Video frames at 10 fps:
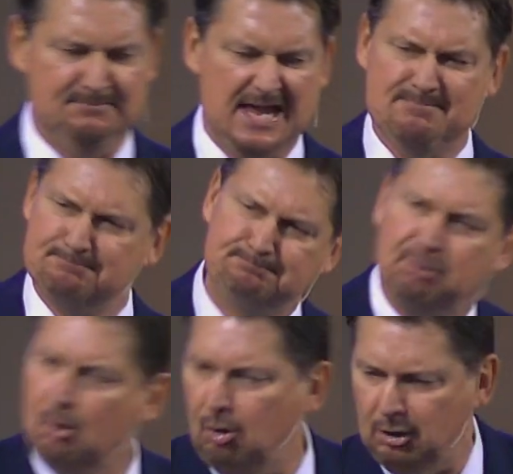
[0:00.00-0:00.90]
him. They
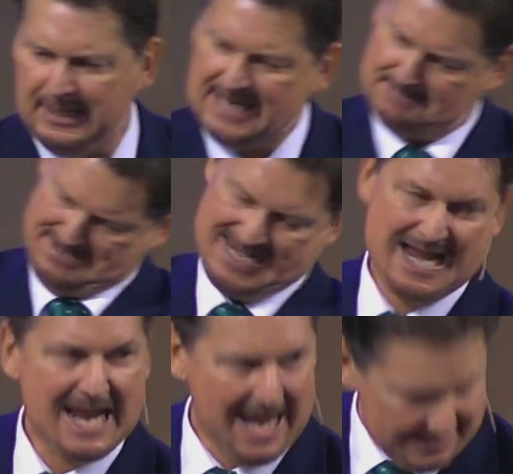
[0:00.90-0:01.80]
pull him
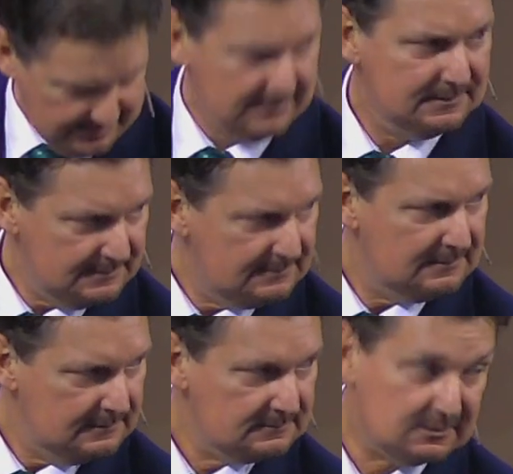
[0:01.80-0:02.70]
in.
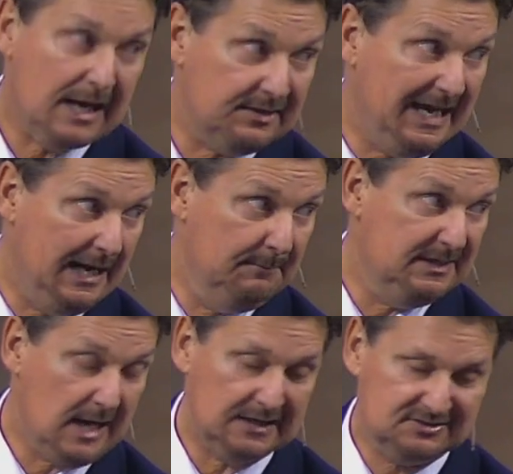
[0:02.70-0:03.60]
This is how the
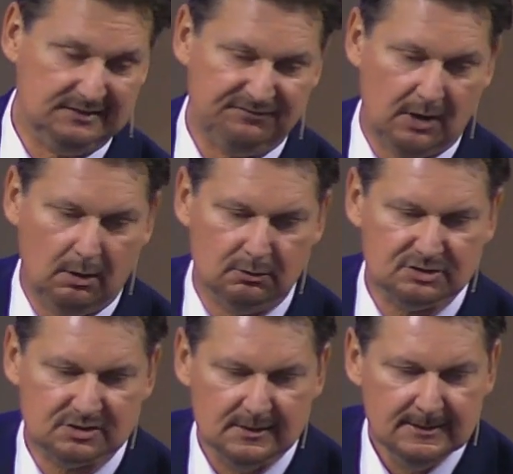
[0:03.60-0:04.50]
enemy does it,
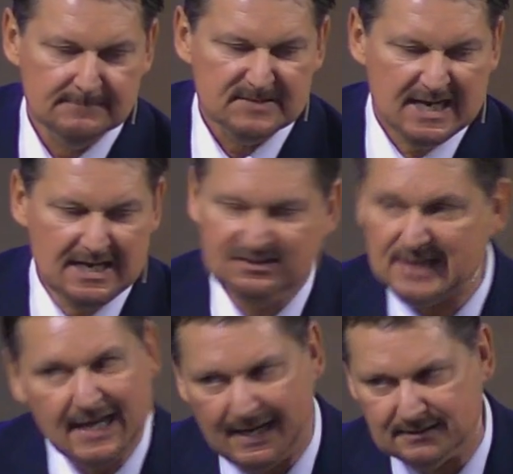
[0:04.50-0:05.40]
folks. He
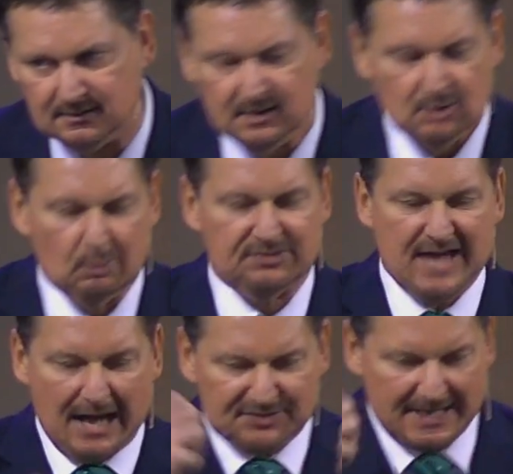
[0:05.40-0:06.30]
then,
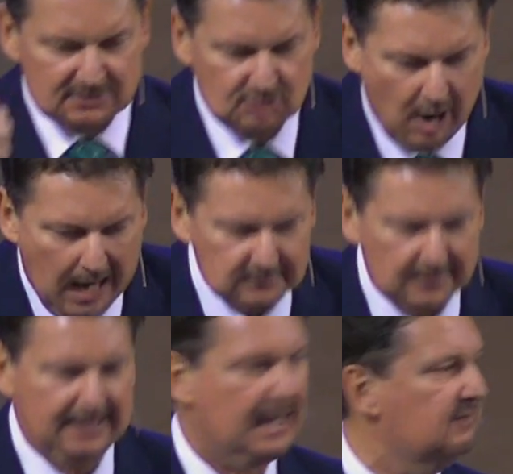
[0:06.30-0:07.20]
without that
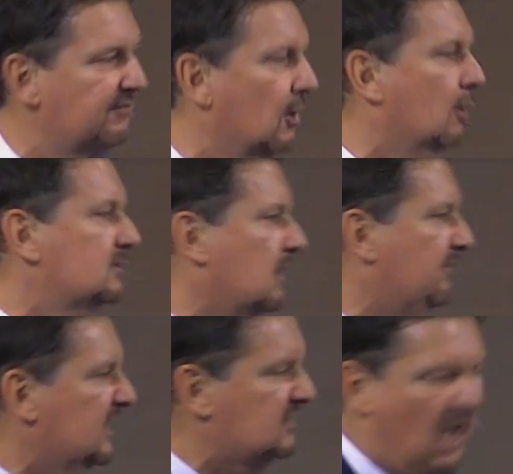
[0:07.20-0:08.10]
godly influence
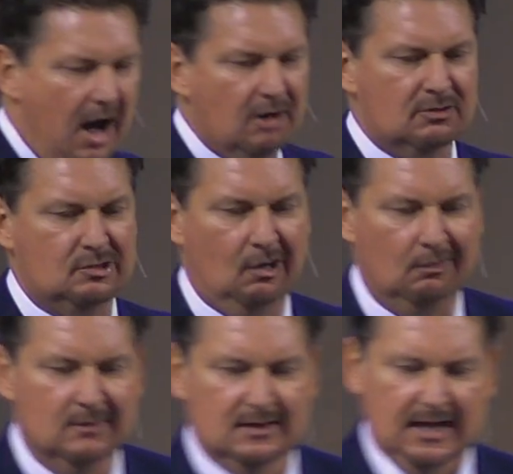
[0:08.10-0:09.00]
of his
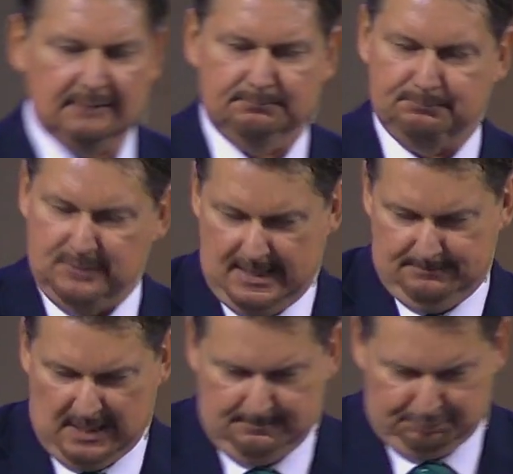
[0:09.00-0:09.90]
uncle and
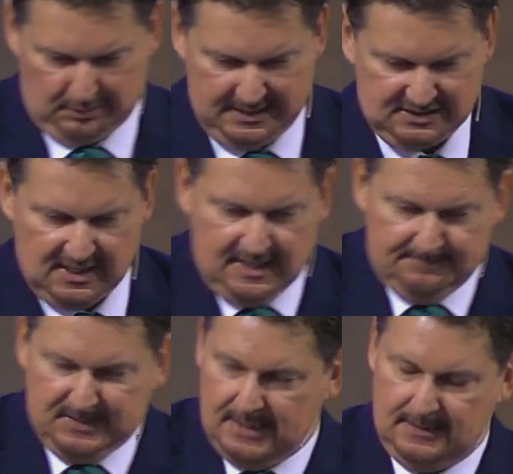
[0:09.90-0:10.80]
priest,
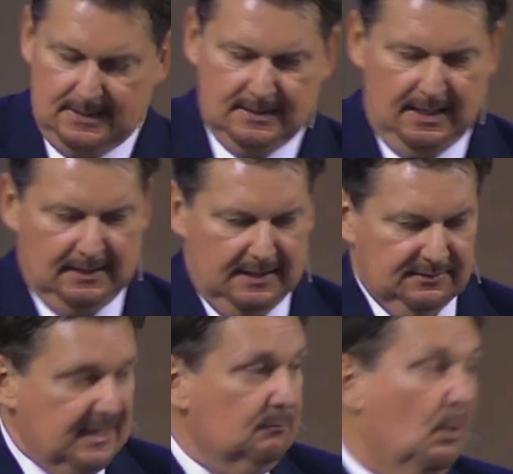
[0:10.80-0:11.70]

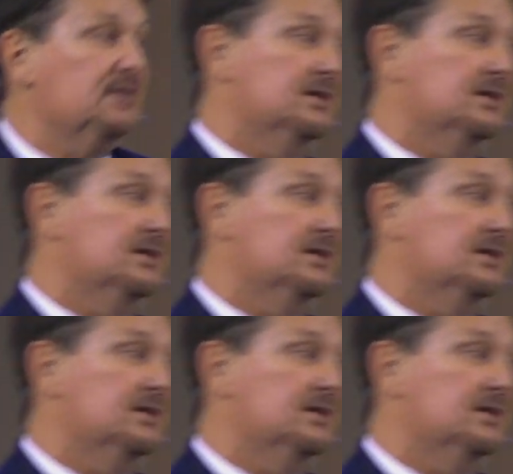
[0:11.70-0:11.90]
then